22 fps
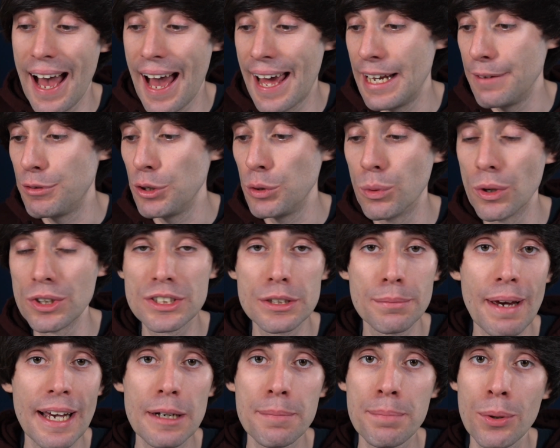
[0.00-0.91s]
And if you want
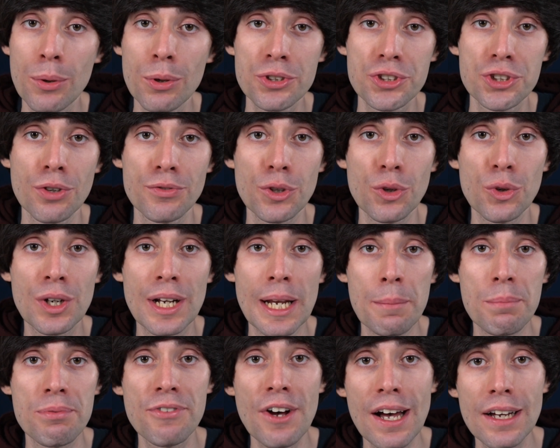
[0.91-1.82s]
to make a portion of your
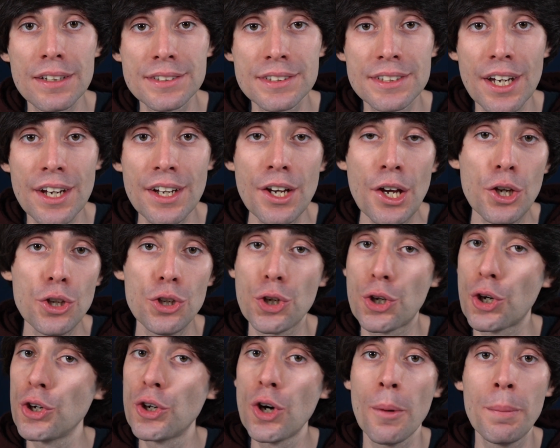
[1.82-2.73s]
clip faster,
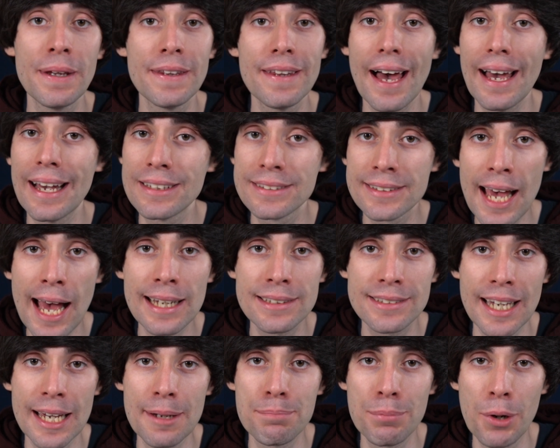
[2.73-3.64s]
you can copy that exact
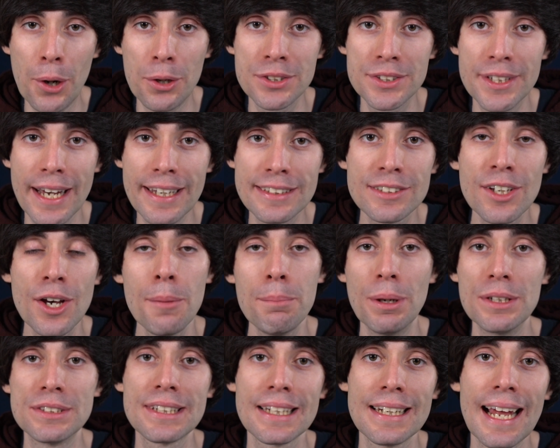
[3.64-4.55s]
same process,
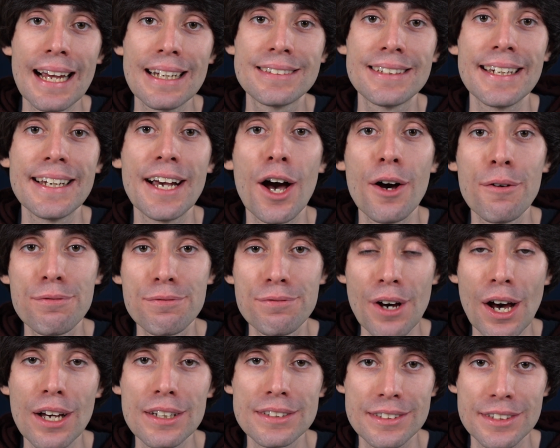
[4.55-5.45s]
but selecting a
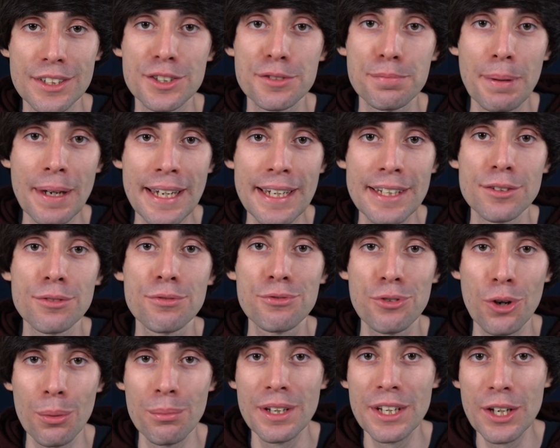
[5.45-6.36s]
faster speed
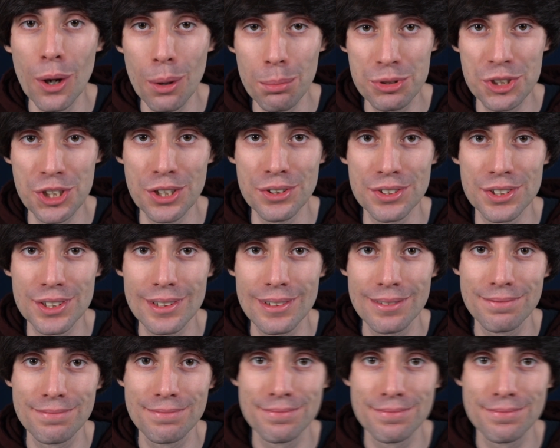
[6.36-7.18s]
from the options.